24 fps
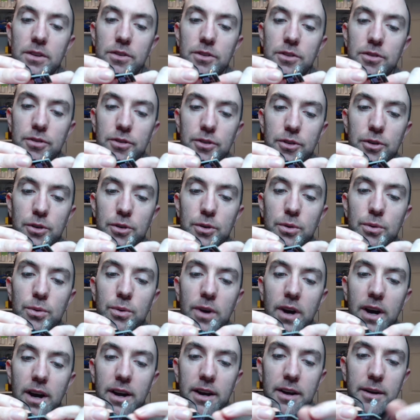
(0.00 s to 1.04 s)

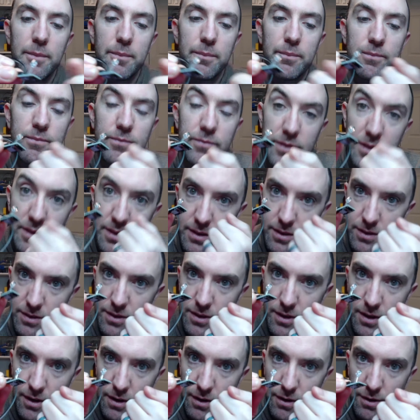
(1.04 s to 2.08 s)
through um,
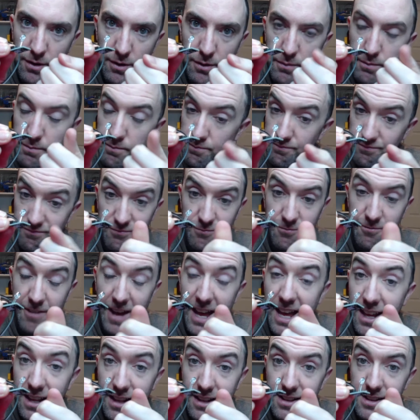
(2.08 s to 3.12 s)
your
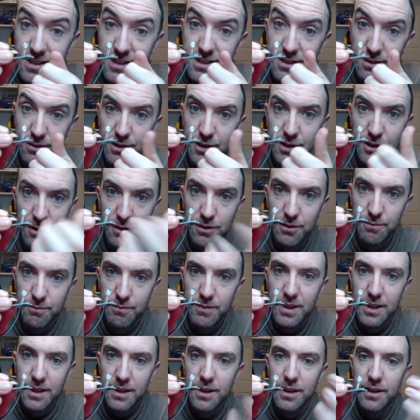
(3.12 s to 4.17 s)
veins or your
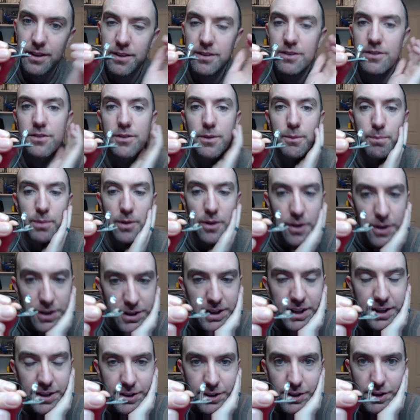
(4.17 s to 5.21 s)
the blood
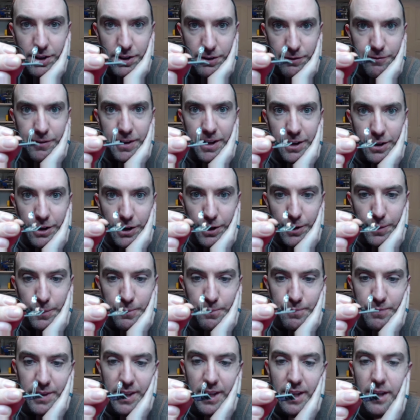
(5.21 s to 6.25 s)
in your finger,
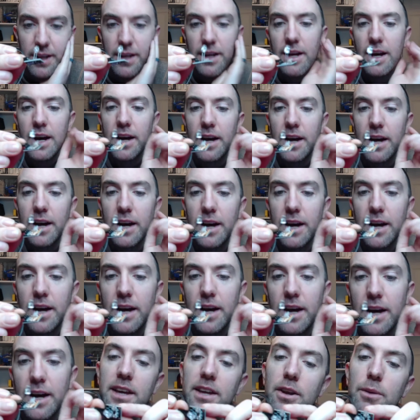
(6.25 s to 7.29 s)
and it's
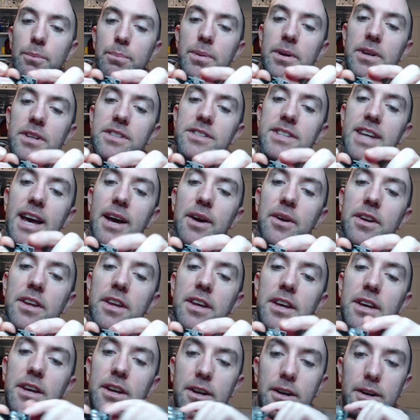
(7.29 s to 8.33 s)
picking it up down
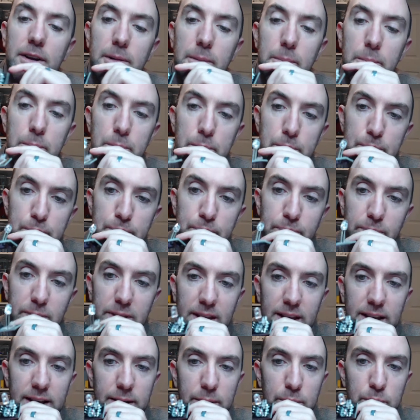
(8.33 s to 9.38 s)
here.
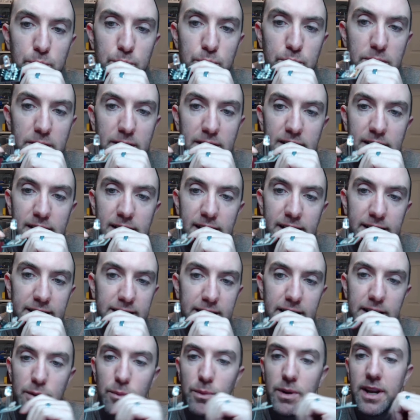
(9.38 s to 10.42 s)
Um, and
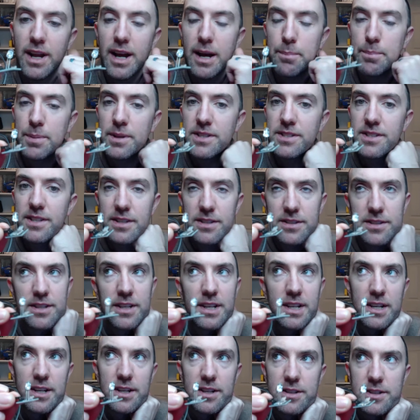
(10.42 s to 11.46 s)
kind of what happens is
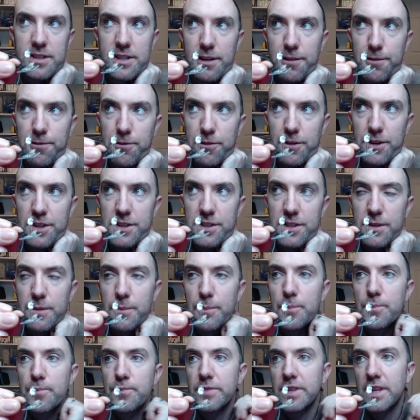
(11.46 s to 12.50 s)
different
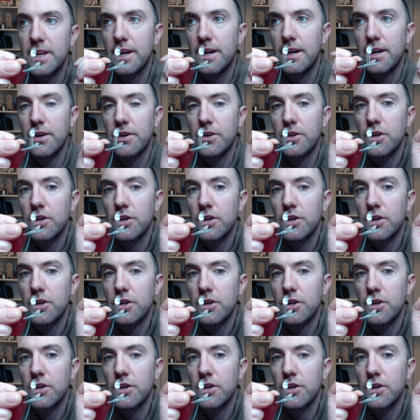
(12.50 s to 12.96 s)
uh,